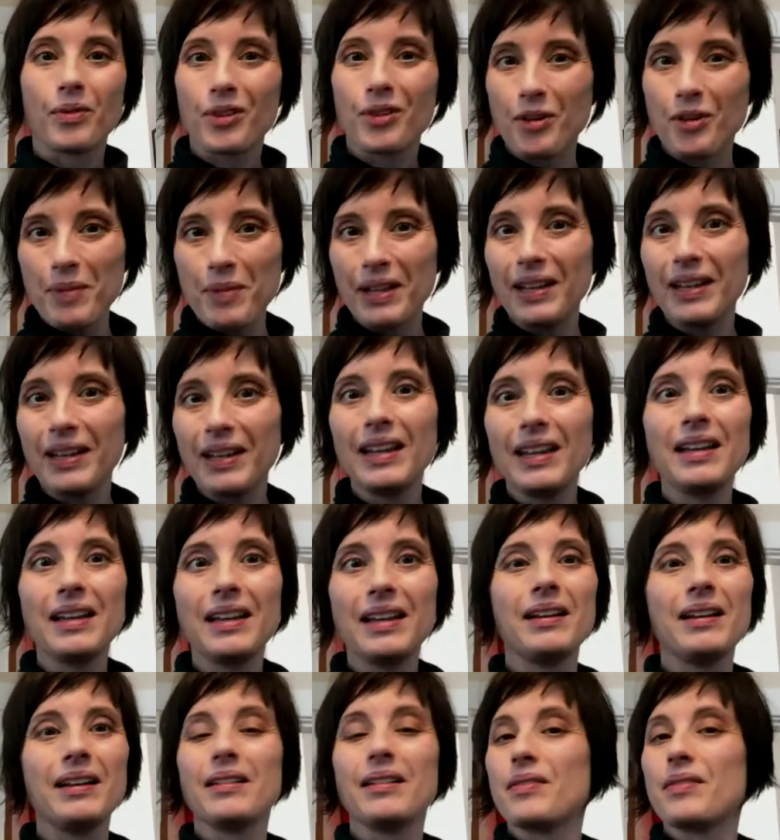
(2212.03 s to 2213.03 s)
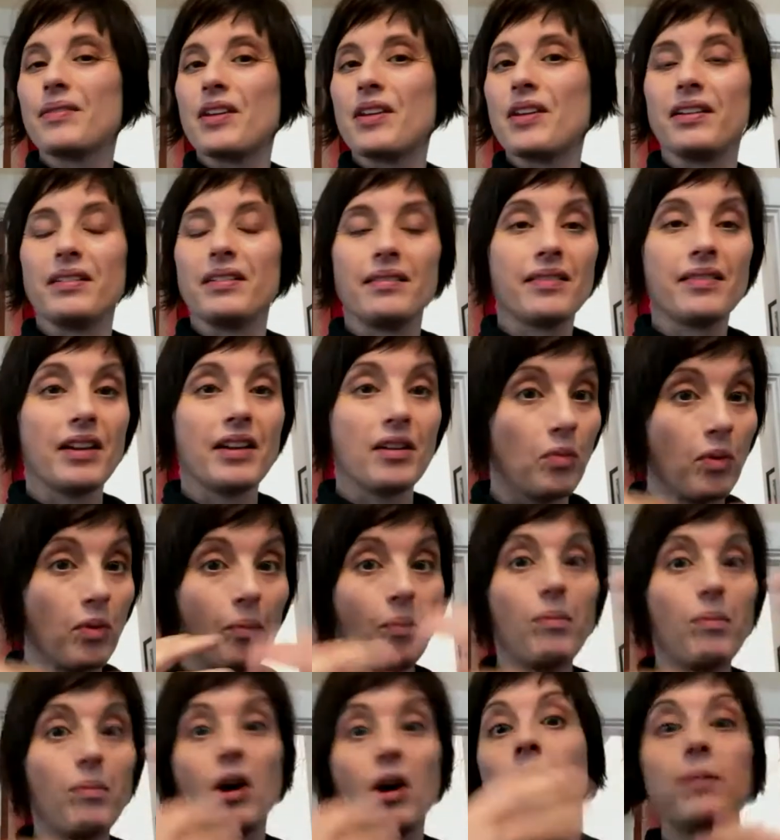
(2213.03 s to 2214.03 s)
committee that will
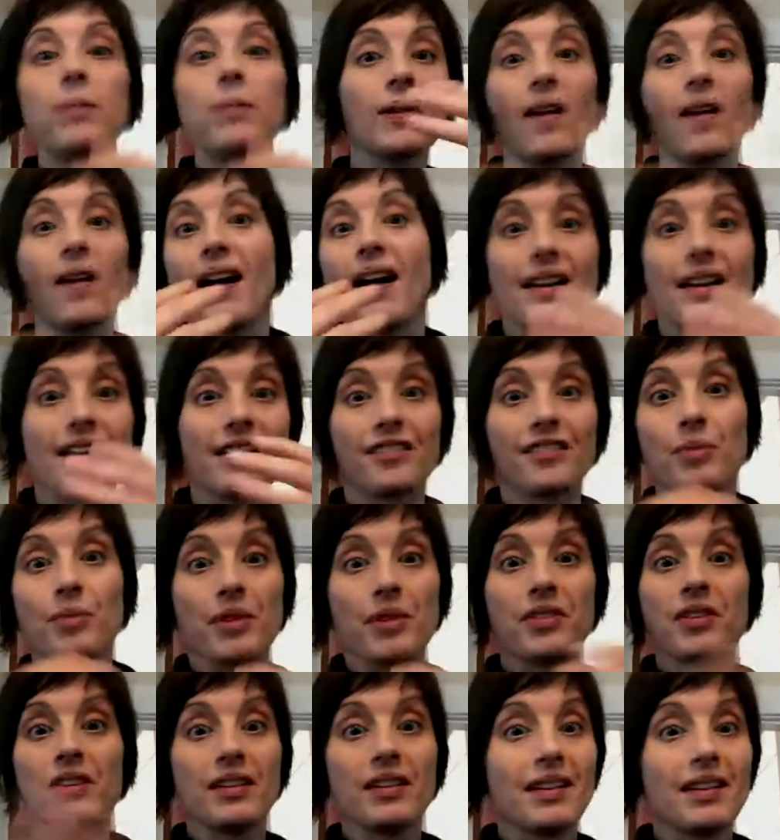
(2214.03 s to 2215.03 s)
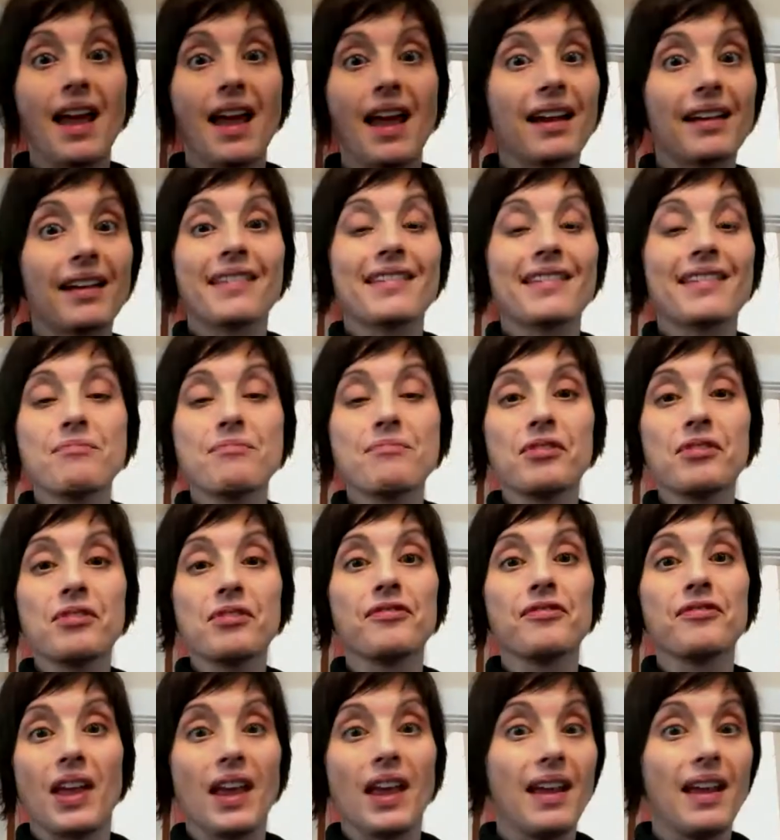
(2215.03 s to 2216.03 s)
mobilize within X number
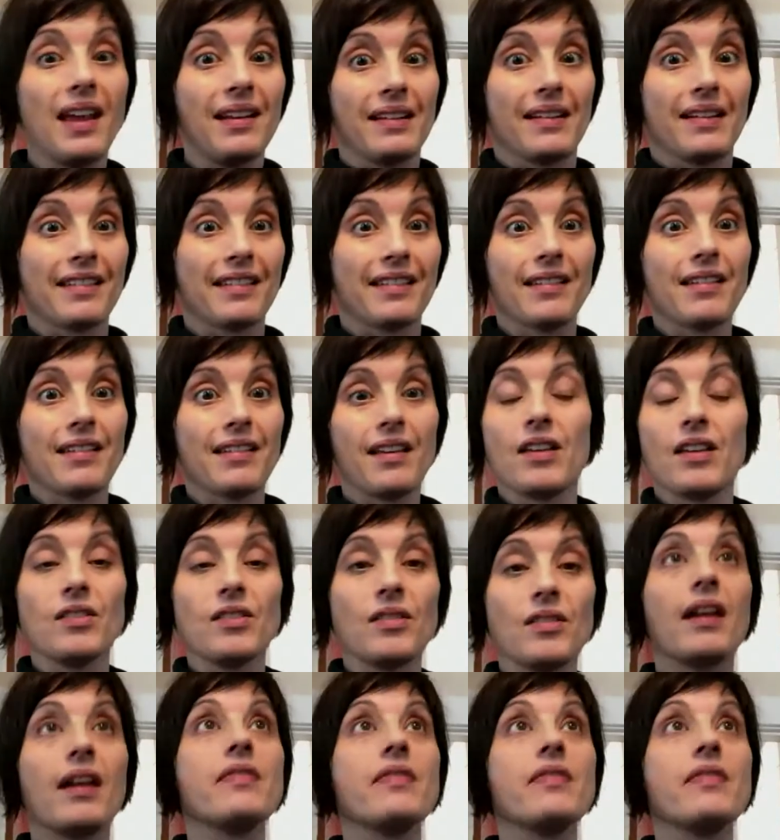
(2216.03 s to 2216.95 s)
of days, and